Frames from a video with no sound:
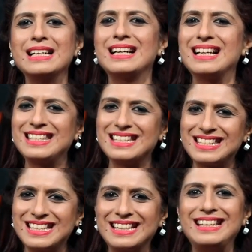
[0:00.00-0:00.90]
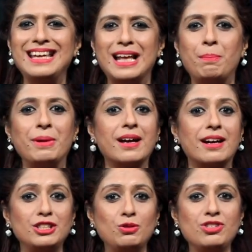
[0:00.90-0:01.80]
consistently helping
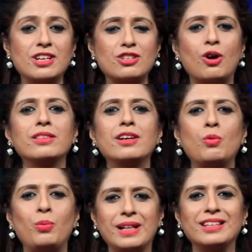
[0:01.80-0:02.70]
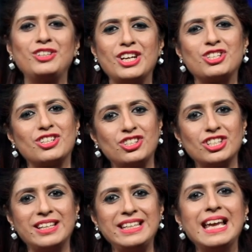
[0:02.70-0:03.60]
our users on their wealth creation
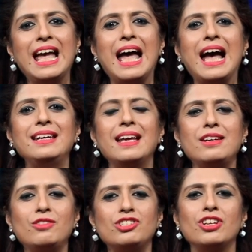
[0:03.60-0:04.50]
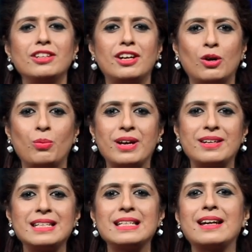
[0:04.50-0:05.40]
journey and enriching their
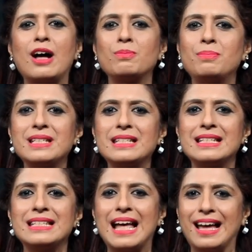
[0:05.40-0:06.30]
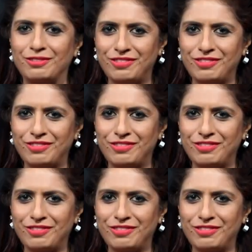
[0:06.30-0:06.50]
awareness around business and